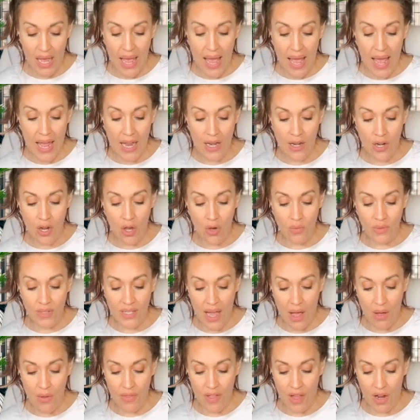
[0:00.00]
And no
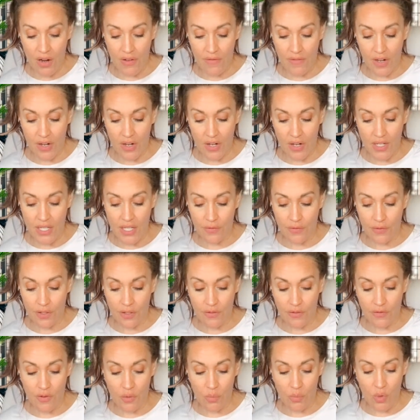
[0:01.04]
doubt they are very different
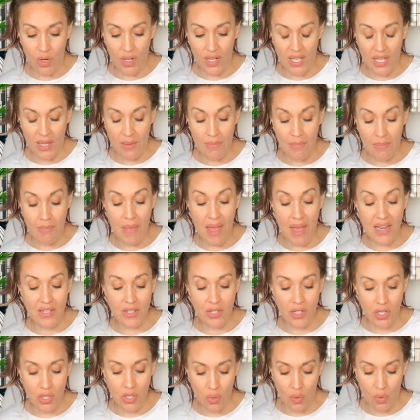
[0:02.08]
from what he meant
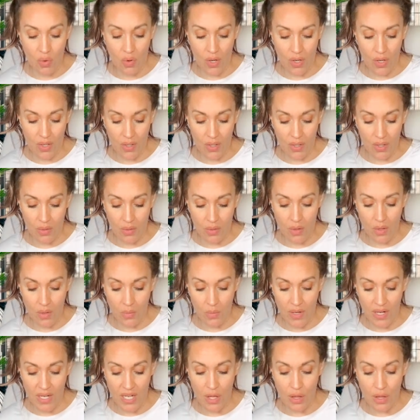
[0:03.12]
to order or
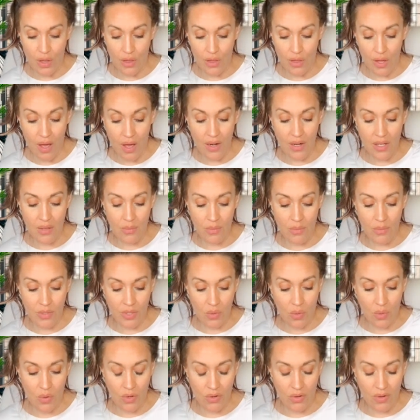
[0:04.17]
what he thought he was
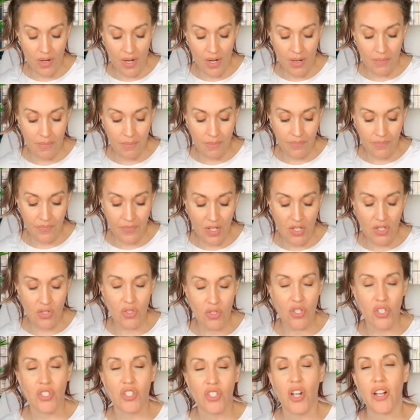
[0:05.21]
ordering. So
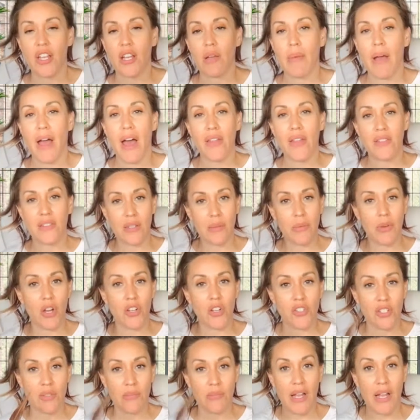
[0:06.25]
she's talking about how the
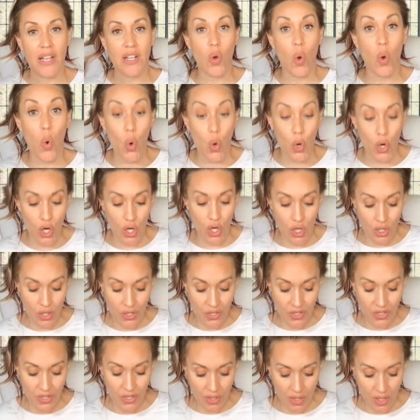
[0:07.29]
subconscious mind
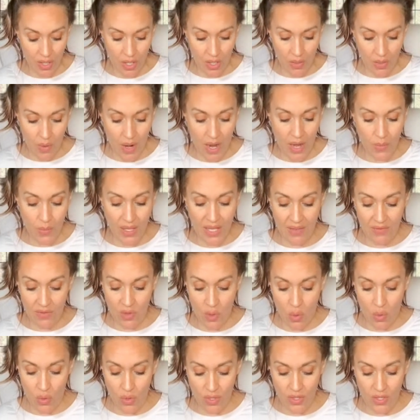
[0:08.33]
orders, right? We give the
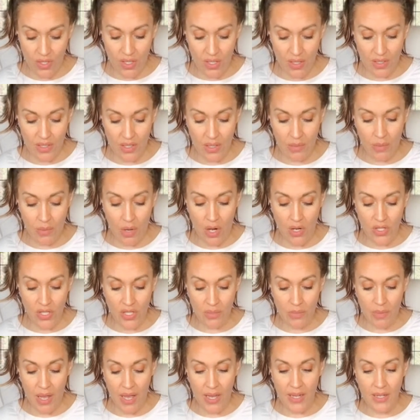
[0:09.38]
orders to the subconscious
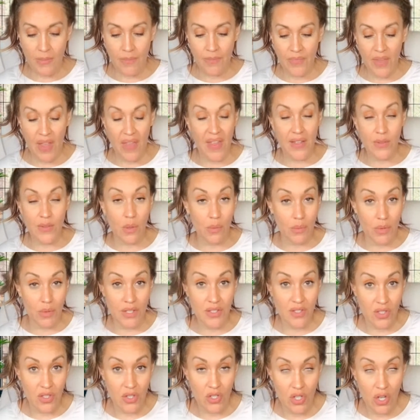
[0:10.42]
mind, and that's what
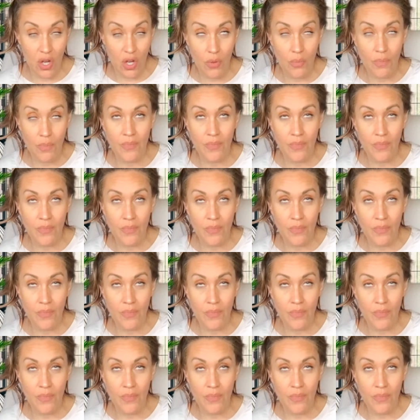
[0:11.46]
runs the show.